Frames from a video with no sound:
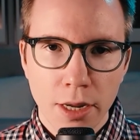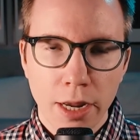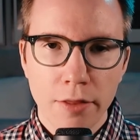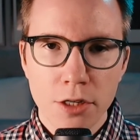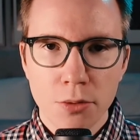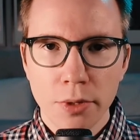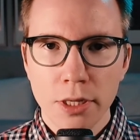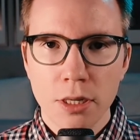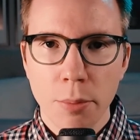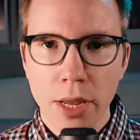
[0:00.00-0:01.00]
And this
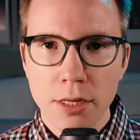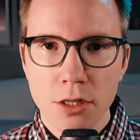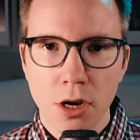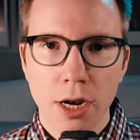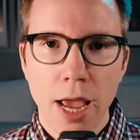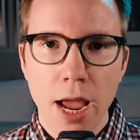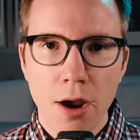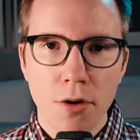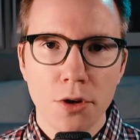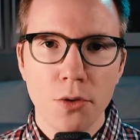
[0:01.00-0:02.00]
really depends on
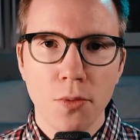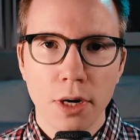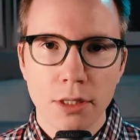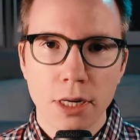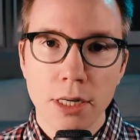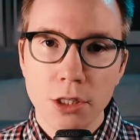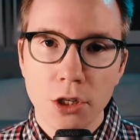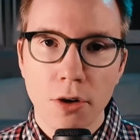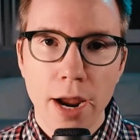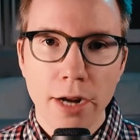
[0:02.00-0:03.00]
how you want to
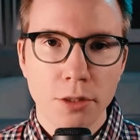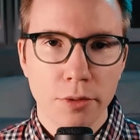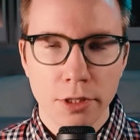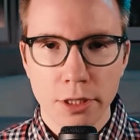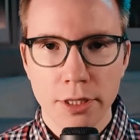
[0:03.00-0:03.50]
interact with your